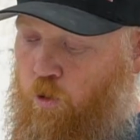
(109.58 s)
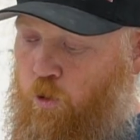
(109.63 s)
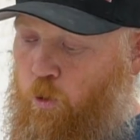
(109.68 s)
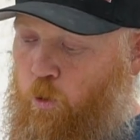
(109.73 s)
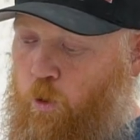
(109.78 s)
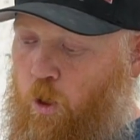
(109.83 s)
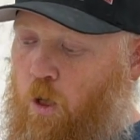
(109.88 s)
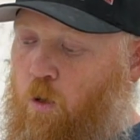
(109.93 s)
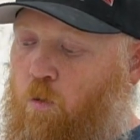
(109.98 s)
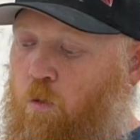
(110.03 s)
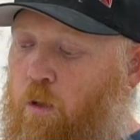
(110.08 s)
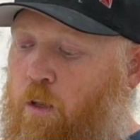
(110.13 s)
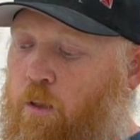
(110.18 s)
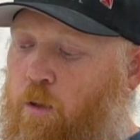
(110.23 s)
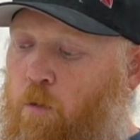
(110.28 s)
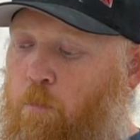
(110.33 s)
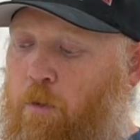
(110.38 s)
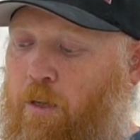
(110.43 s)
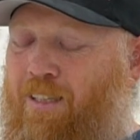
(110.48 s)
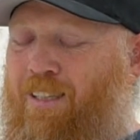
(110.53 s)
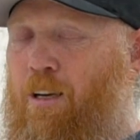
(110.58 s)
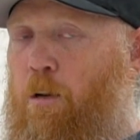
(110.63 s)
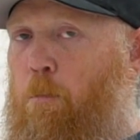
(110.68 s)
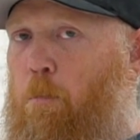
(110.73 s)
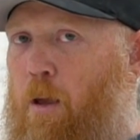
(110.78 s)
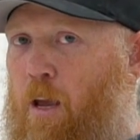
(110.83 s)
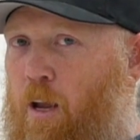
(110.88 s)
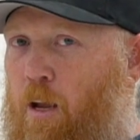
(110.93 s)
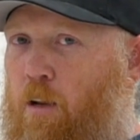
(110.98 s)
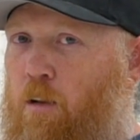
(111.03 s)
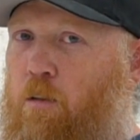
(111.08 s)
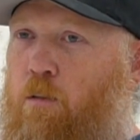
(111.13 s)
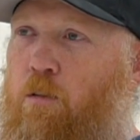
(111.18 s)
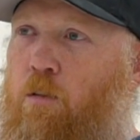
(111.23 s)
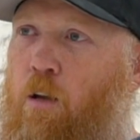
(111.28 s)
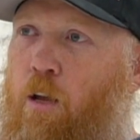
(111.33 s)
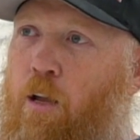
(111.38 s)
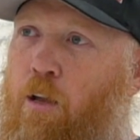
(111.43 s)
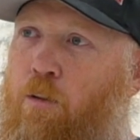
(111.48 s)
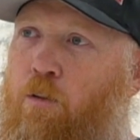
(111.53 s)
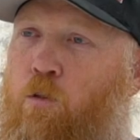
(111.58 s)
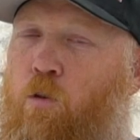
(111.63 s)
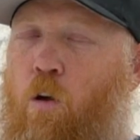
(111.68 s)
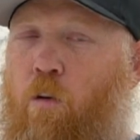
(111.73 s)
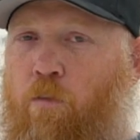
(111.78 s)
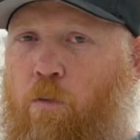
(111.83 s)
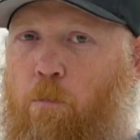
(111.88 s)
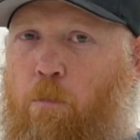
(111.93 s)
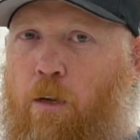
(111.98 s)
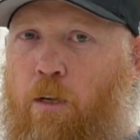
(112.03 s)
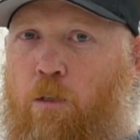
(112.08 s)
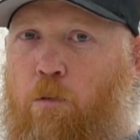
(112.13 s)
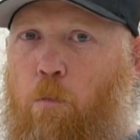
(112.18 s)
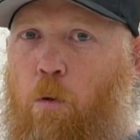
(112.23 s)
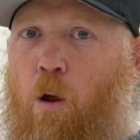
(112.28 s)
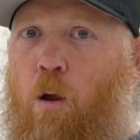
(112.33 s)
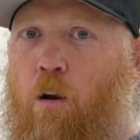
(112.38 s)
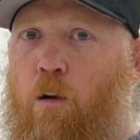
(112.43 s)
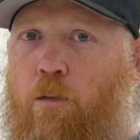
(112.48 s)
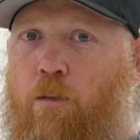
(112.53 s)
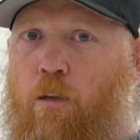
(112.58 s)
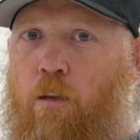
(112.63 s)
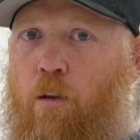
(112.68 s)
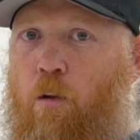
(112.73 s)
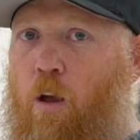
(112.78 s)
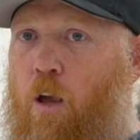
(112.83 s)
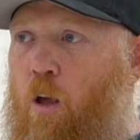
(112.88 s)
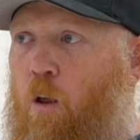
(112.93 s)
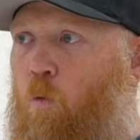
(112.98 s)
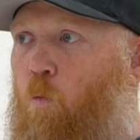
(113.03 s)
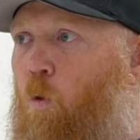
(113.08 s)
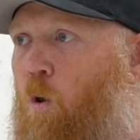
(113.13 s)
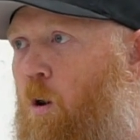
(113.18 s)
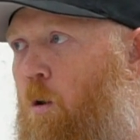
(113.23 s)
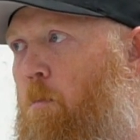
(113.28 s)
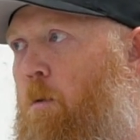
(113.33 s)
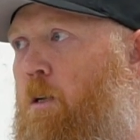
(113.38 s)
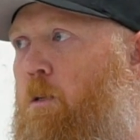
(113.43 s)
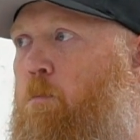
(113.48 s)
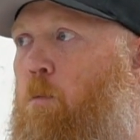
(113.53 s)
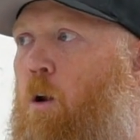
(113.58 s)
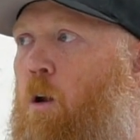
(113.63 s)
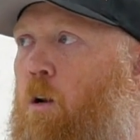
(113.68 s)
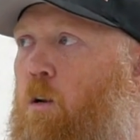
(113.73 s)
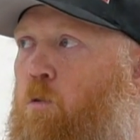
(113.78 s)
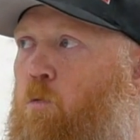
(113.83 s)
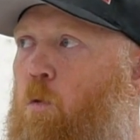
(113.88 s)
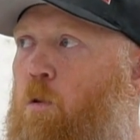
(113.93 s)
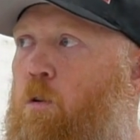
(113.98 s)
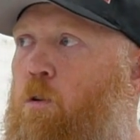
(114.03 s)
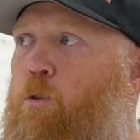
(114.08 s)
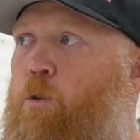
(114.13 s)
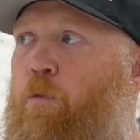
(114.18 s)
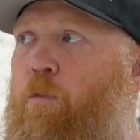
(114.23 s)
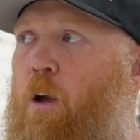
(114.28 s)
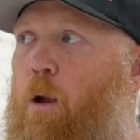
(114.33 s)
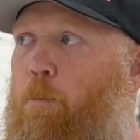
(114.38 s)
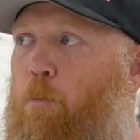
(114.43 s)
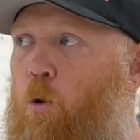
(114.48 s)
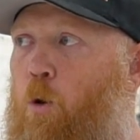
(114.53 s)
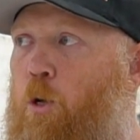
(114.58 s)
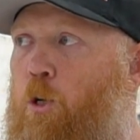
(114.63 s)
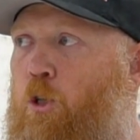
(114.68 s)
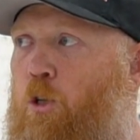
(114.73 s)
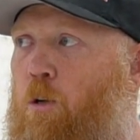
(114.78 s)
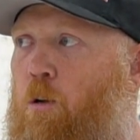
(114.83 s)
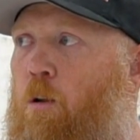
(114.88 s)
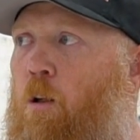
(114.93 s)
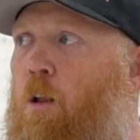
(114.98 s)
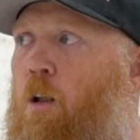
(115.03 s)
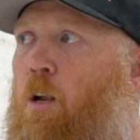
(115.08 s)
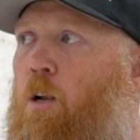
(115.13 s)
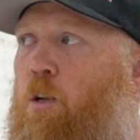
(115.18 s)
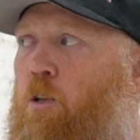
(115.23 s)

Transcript: generally they're mixing paints and solvent-based products and water-based products where there's evaporation,